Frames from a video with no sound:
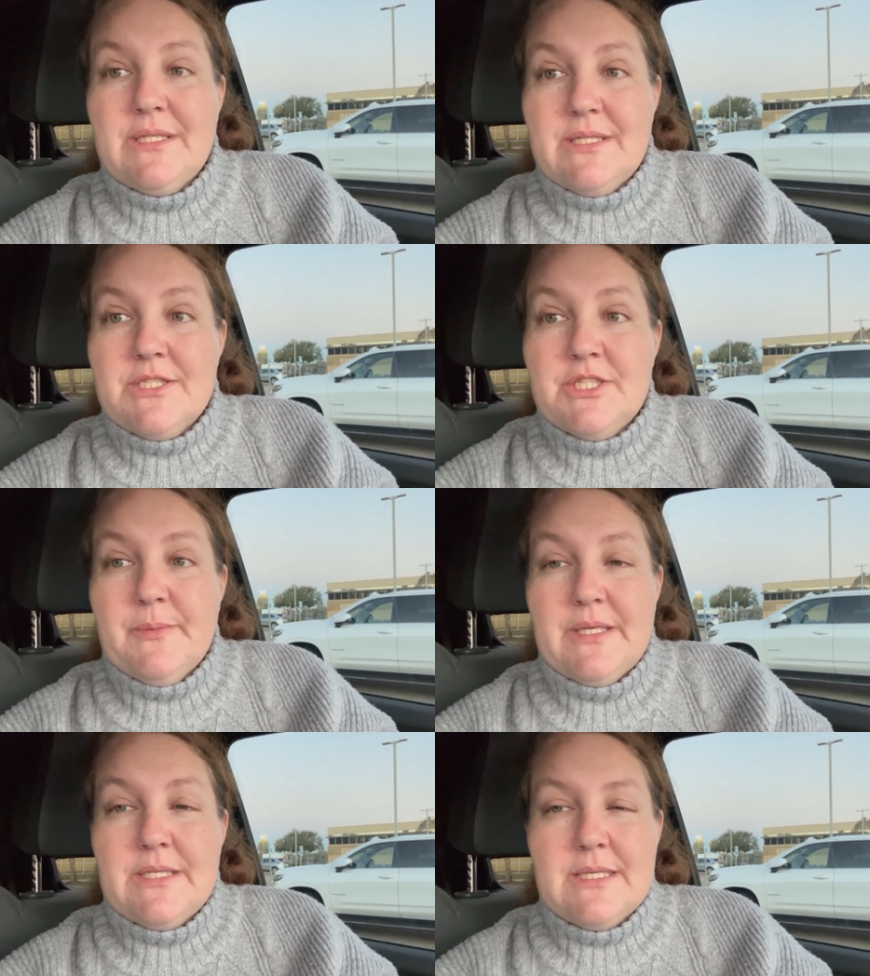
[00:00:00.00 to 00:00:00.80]
she
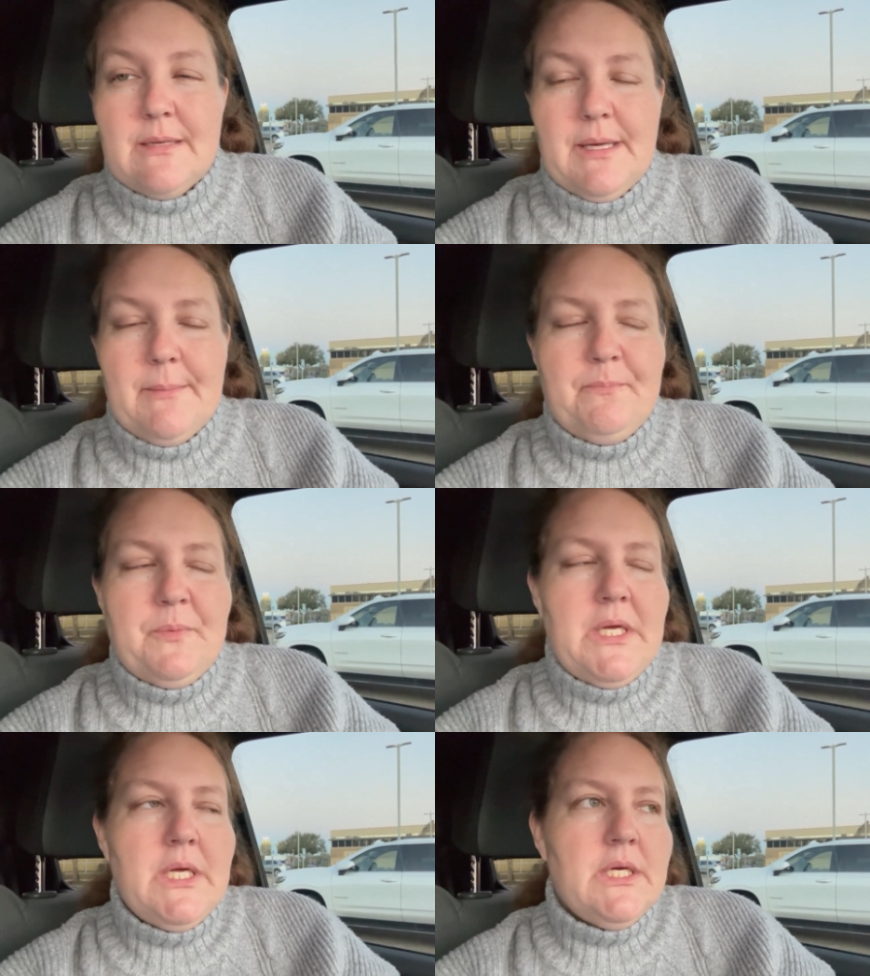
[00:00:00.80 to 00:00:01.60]
wanted to see me
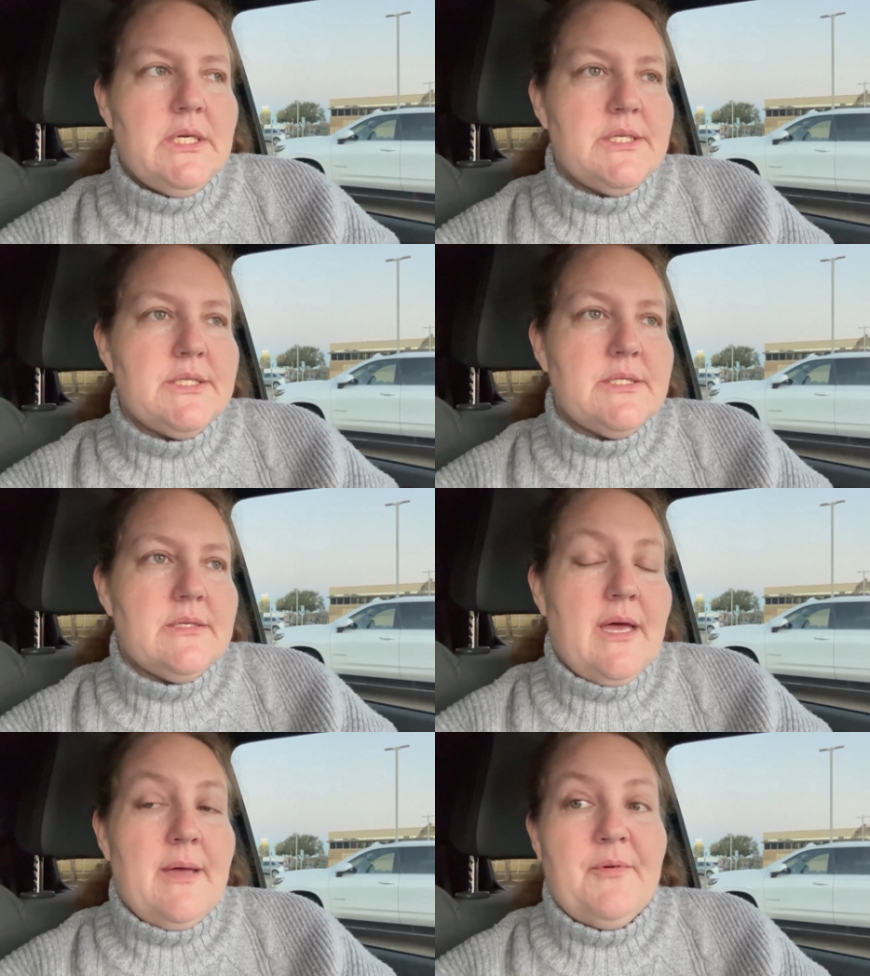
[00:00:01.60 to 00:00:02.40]

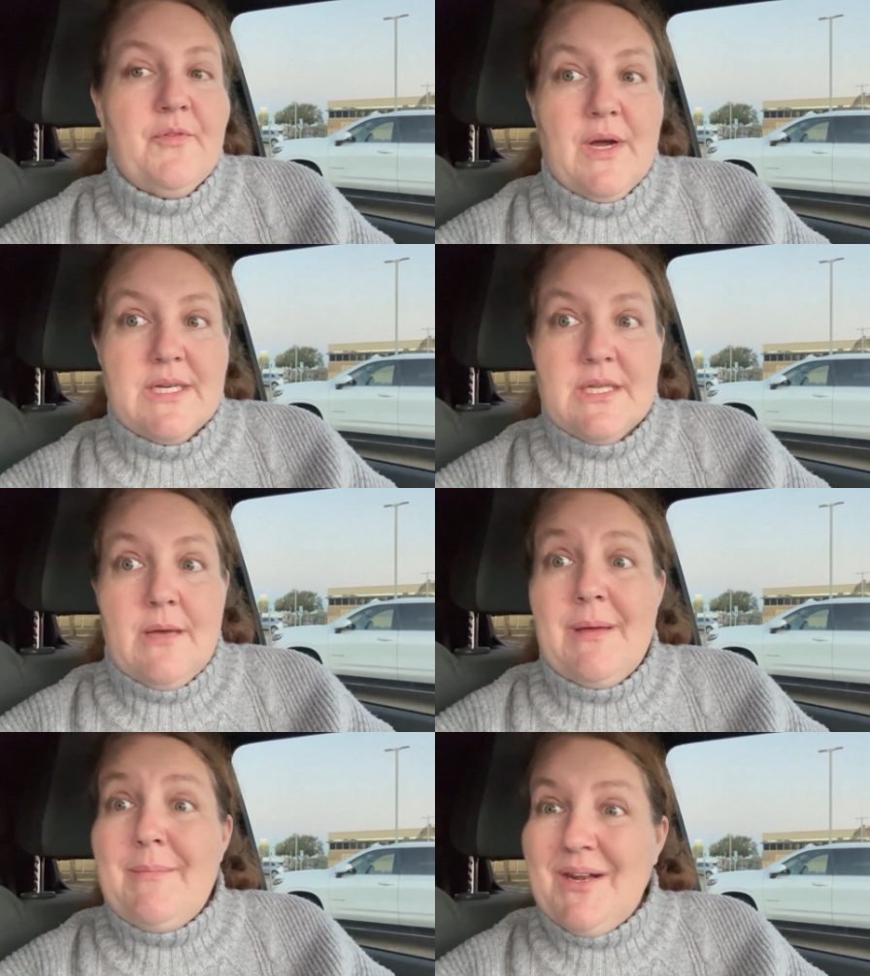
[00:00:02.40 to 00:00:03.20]
before I saw
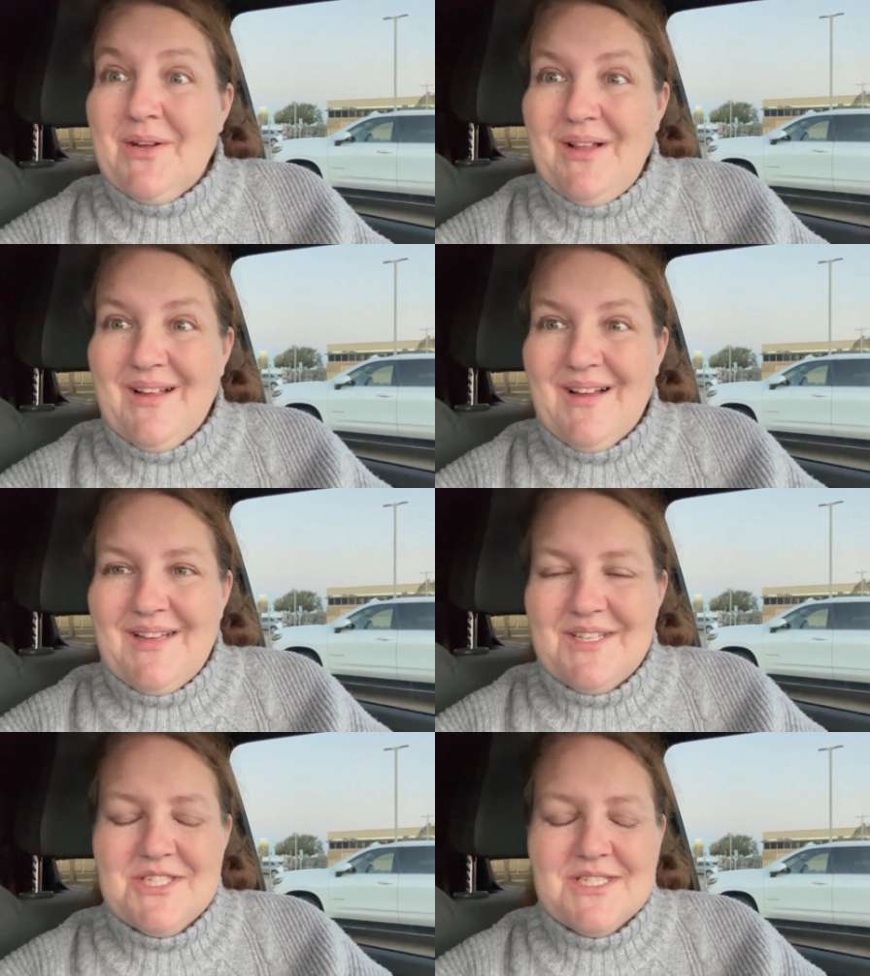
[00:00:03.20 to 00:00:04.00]
my medical
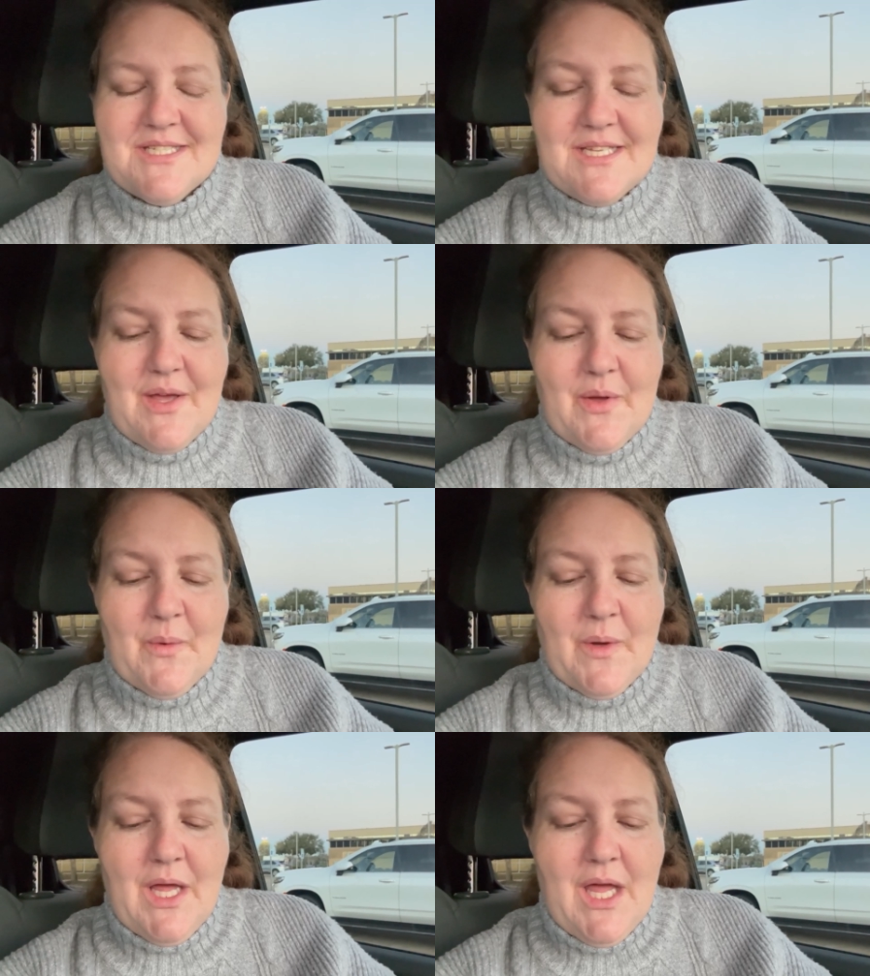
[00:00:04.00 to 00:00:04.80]
oncologist.
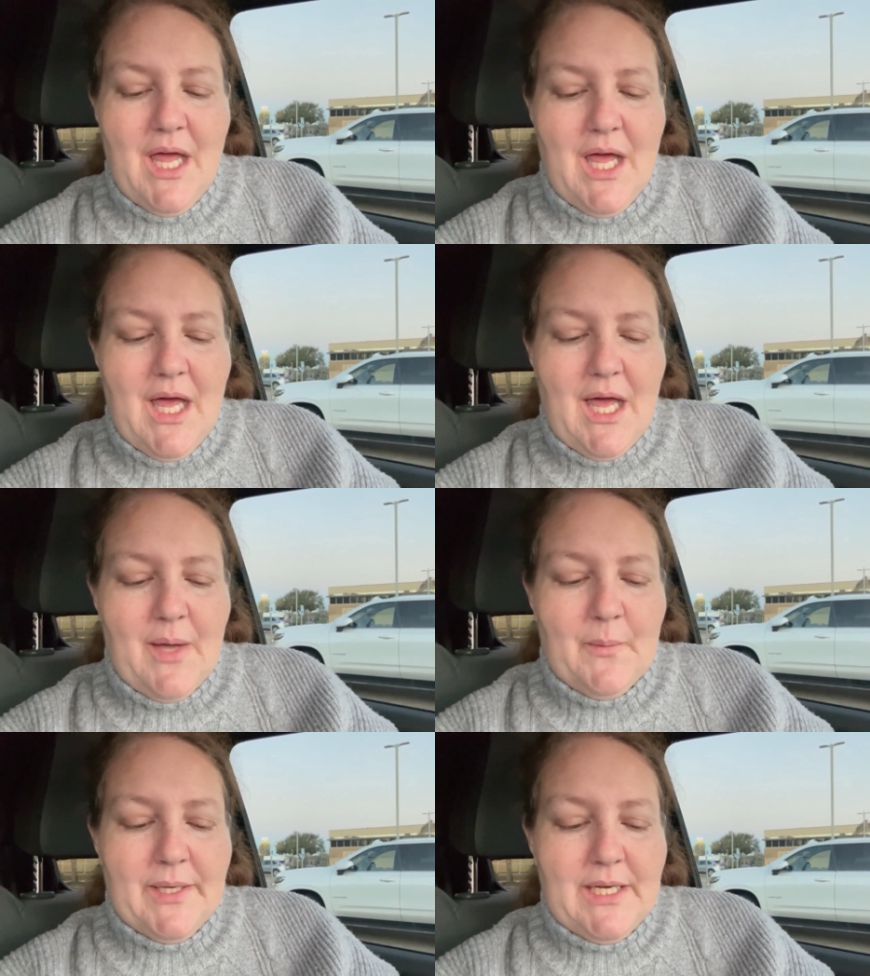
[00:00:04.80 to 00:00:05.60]
So
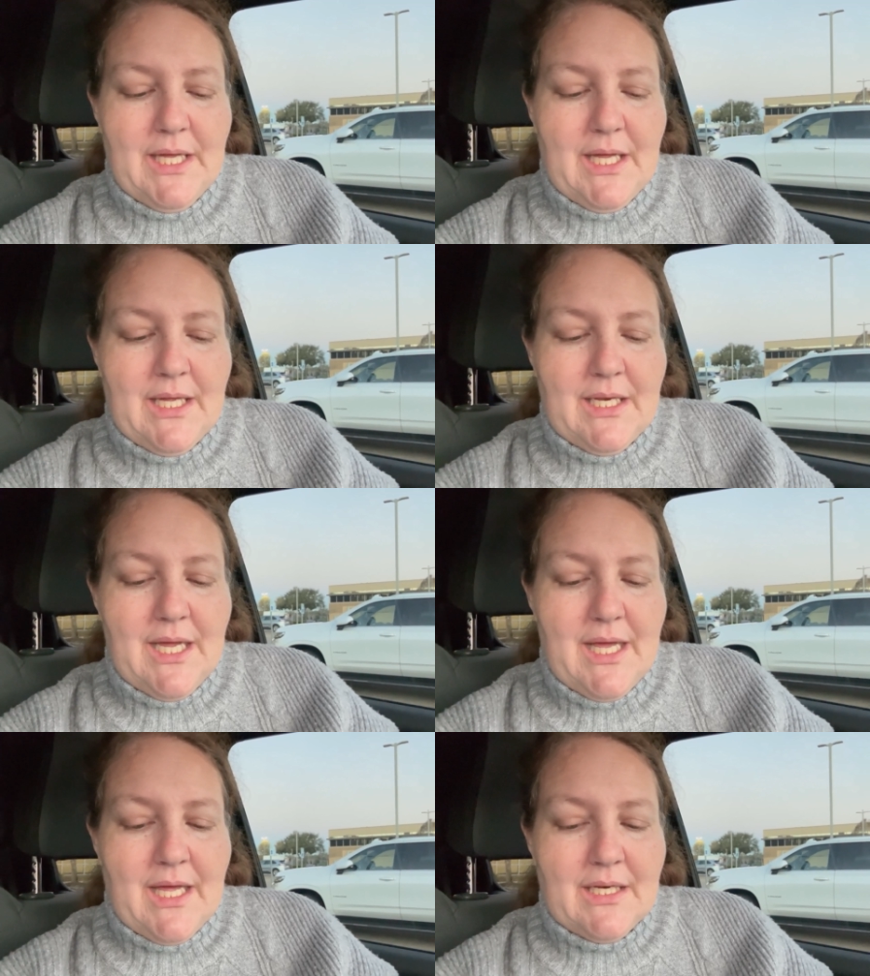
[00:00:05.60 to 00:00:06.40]
I went in
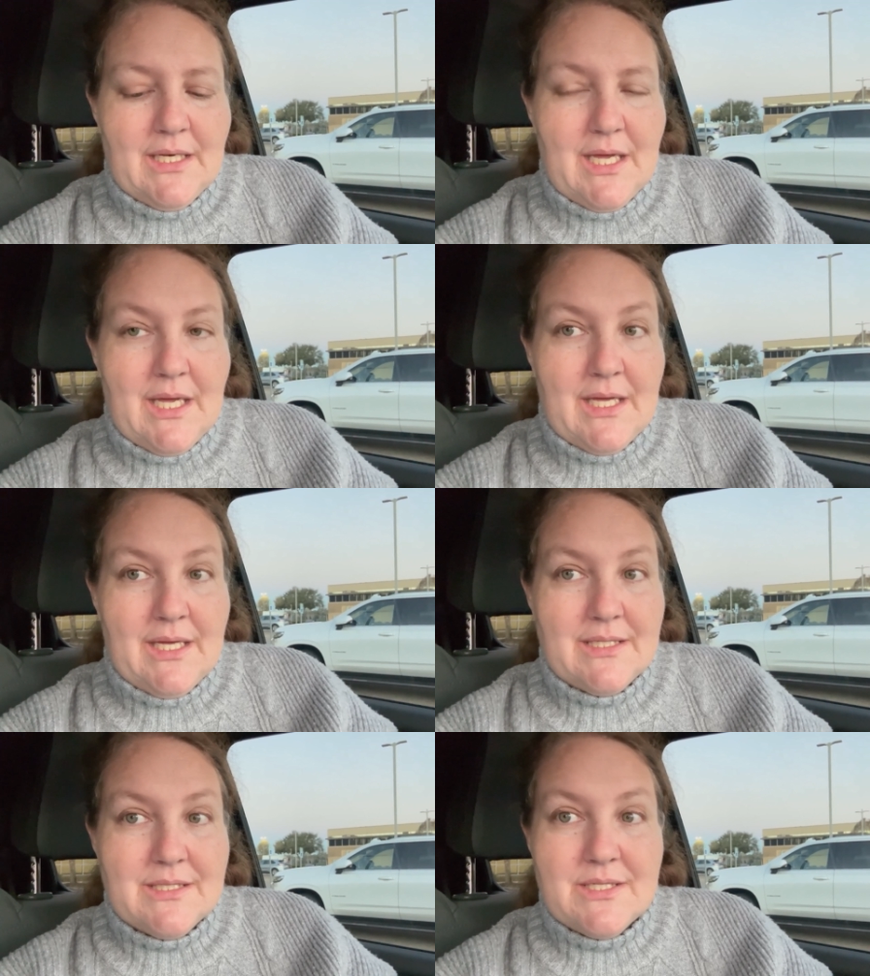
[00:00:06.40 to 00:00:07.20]

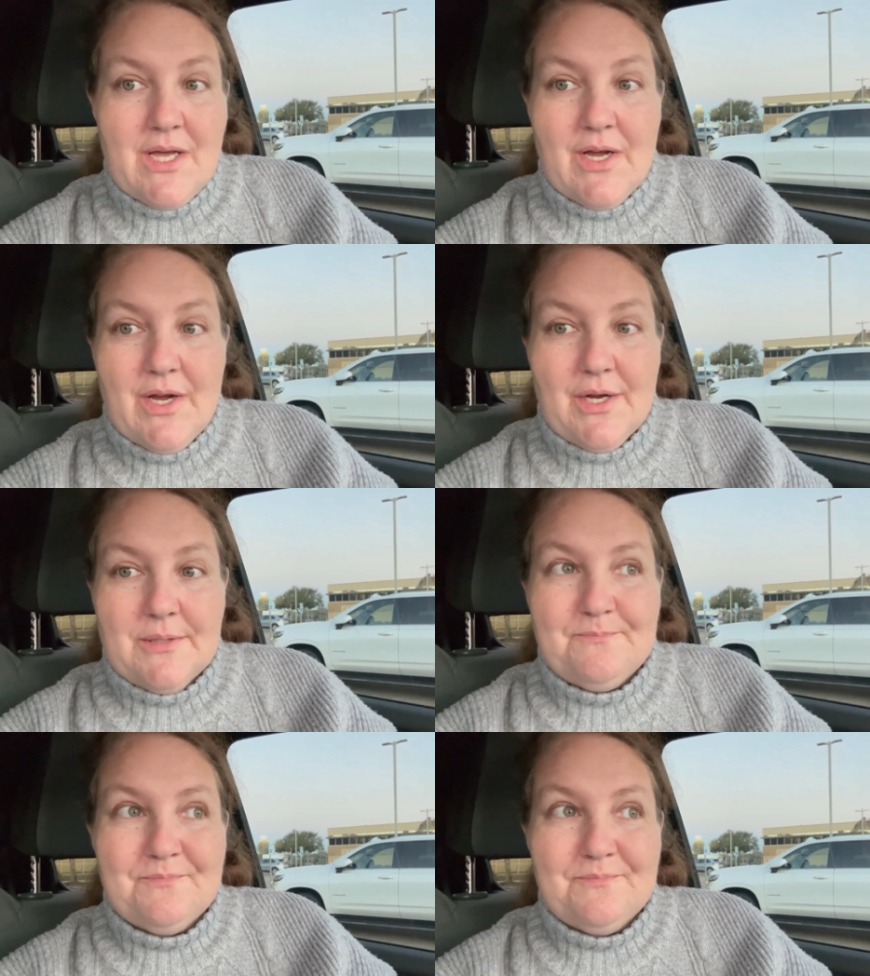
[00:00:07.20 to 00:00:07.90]
and saw her.